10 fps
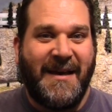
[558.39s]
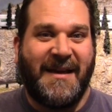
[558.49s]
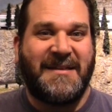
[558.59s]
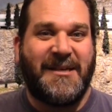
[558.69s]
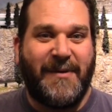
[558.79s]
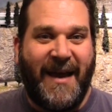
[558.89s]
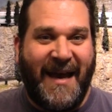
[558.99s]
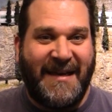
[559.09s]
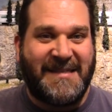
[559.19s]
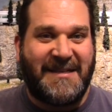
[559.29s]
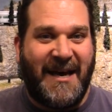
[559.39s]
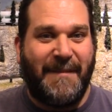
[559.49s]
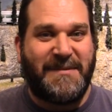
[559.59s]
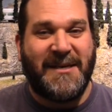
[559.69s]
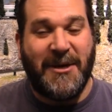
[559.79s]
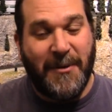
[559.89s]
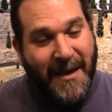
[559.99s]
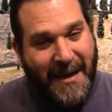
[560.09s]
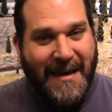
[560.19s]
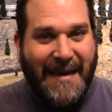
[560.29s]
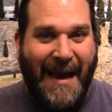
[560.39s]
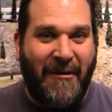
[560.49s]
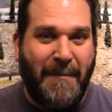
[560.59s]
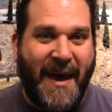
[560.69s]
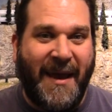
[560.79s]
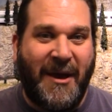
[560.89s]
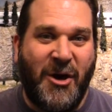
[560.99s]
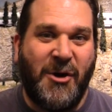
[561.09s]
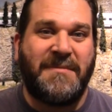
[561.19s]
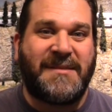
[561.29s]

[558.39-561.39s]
and so I had to stop. So now I'm back home,